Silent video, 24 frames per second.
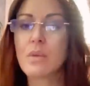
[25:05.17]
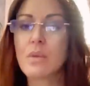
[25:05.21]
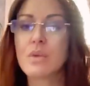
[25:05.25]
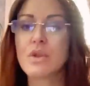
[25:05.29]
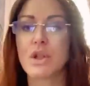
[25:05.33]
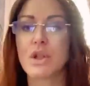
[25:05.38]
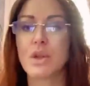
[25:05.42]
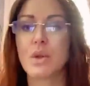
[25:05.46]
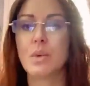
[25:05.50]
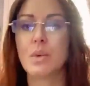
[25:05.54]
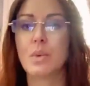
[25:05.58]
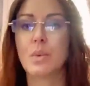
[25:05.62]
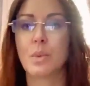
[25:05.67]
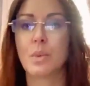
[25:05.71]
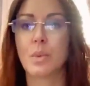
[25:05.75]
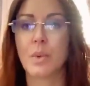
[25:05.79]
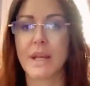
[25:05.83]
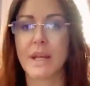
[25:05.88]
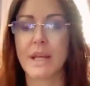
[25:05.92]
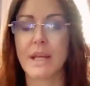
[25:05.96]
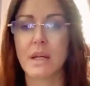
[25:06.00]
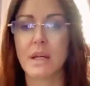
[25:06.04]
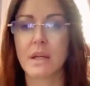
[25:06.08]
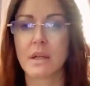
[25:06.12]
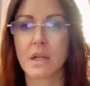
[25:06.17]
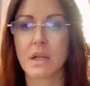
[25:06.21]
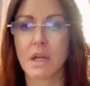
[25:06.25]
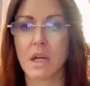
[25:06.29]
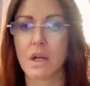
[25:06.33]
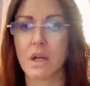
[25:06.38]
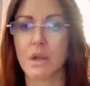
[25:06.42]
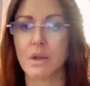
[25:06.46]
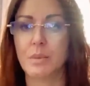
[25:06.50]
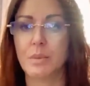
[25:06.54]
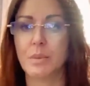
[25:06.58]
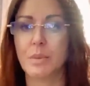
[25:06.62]
do we
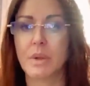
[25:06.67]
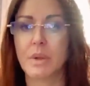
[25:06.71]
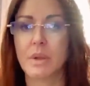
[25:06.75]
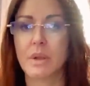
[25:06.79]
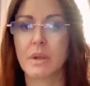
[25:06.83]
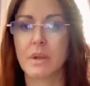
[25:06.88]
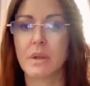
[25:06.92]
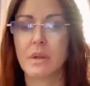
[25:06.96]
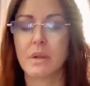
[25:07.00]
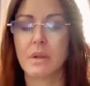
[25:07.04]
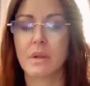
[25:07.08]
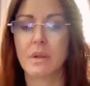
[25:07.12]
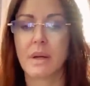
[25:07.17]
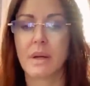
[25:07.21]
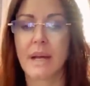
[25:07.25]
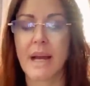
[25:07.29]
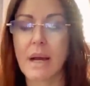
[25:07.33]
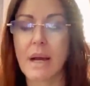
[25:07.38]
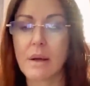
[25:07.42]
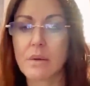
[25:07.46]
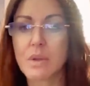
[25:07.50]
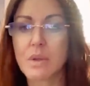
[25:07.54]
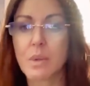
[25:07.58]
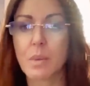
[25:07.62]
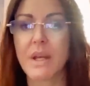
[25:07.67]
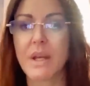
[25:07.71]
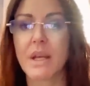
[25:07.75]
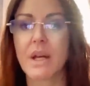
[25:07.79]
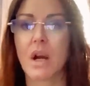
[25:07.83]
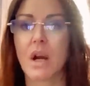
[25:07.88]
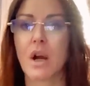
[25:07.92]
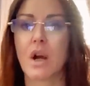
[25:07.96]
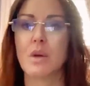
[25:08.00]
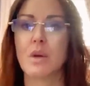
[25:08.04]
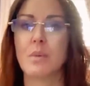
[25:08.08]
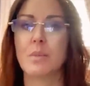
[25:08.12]
cope? How do we
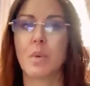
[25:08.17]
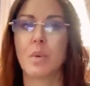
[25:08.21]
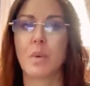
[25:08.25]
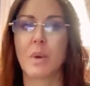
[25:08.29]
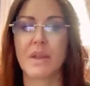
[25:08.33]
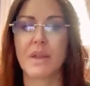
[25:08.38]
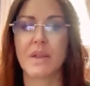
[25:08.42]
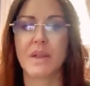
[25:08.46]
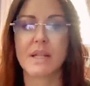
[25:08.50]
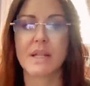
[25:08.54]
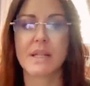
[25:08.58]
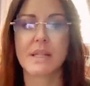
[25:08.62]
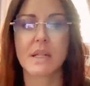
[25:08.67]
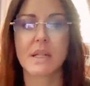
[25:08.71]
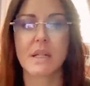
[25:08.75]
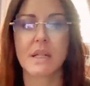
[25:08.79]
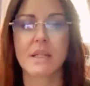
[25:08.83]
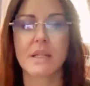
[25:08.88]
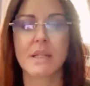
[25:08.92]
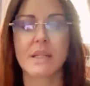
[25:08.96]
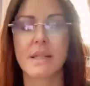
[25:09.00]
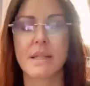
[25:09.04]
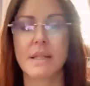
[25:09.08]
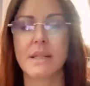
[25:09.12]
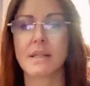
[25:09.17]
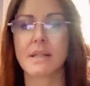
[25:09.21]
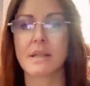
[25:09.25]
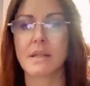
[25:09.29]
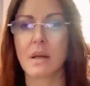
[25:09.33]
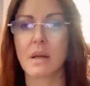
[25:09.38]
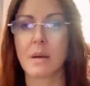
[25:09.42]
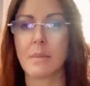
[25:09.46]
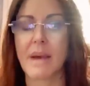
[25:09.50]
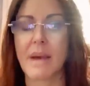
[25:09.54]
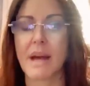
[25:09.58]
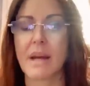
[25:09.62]
cope with this
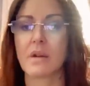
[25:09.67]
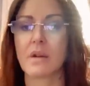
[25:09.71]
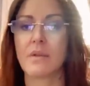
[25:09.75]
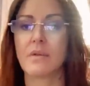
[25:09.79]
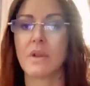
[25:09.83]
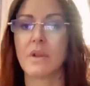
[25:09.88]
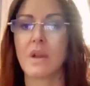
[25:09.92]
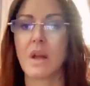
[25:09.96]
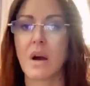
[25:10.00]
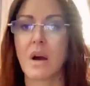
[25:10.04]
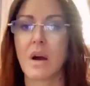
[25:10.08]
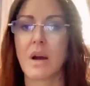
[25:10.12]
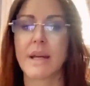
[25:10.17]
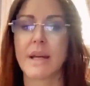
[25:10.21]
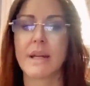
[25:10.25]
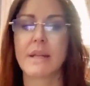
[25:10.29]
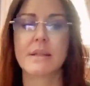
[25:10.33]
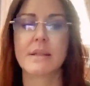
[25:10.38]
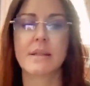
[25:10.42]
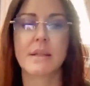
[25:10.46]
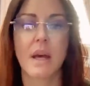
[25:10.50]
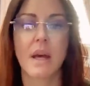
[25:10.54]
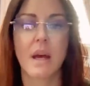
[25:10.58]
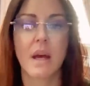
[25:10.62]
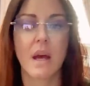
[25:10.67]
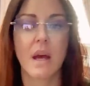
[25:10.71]
consistent amount of lies?